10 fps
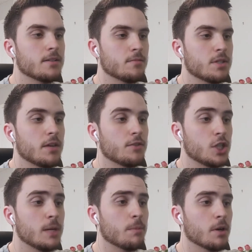some stuff
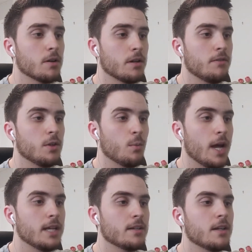cheaper if you
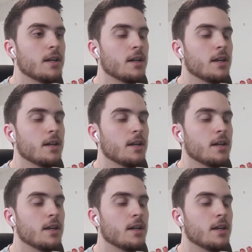wait,